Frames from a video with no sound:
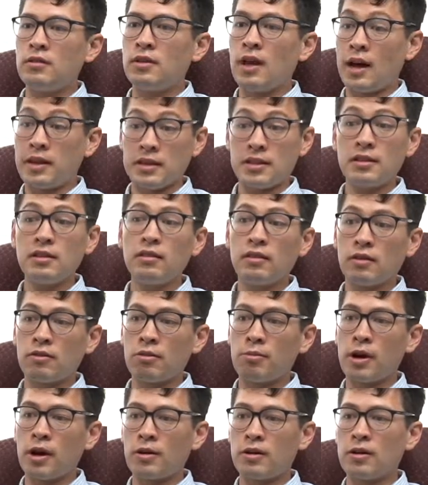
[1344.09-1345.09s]
I still love
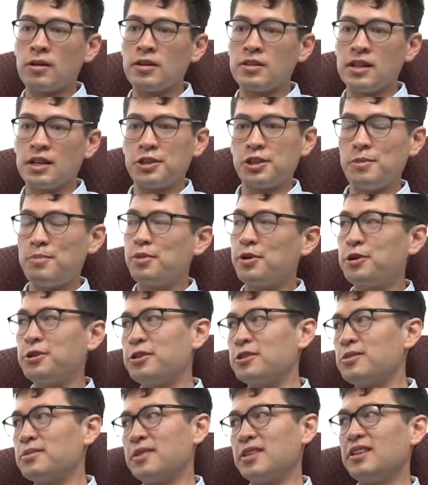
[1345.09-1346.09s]
about her is that she
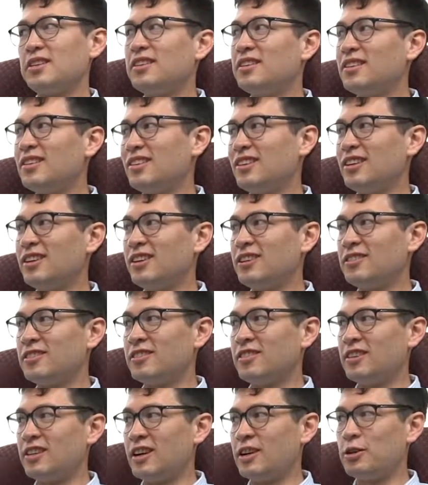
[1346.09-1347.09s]
pushes me,
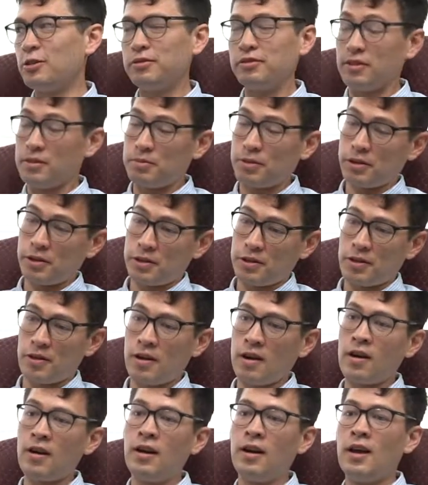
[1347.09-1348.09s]
and I hopefully push
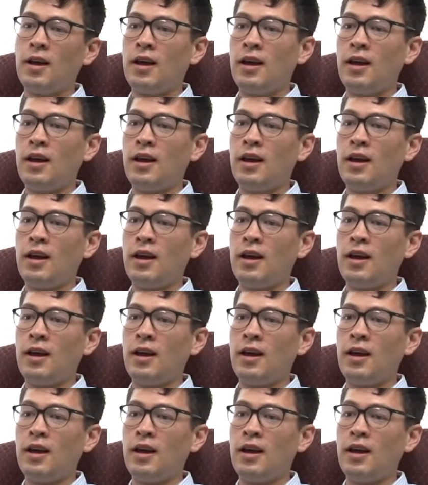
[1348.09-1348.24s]
her.